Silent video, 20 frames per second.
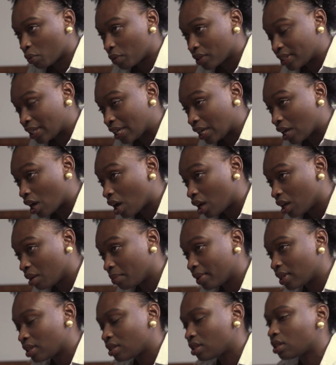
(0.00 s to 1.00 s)
mother was an
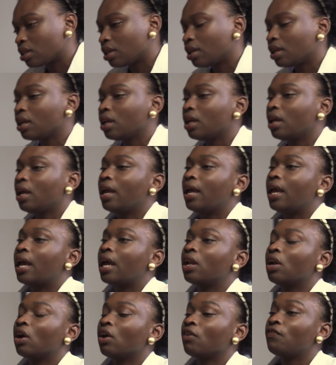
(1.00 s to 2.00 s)
economist
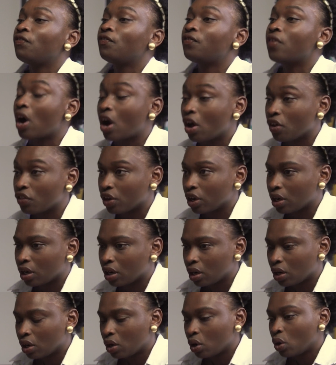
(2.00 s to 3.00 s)
and her
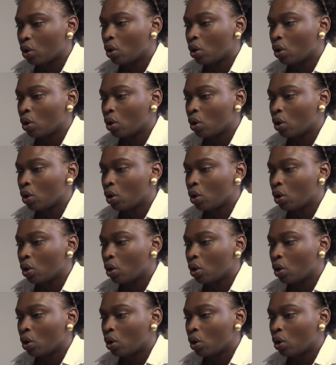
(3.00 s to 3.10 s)
father